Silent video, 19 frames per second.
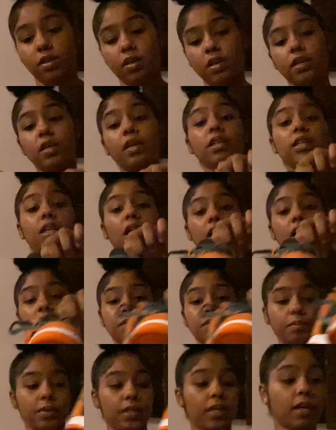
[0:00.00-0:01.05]
good luck,
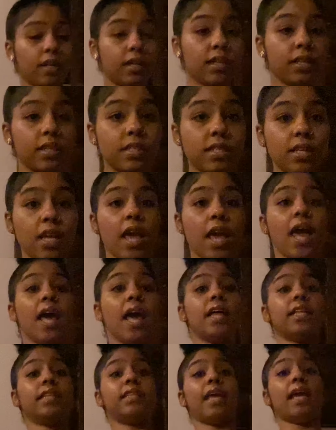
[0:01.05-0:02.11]
because
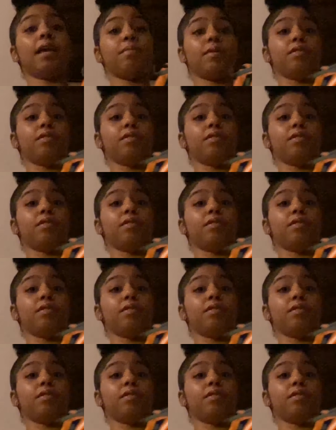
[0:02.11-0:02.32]
they be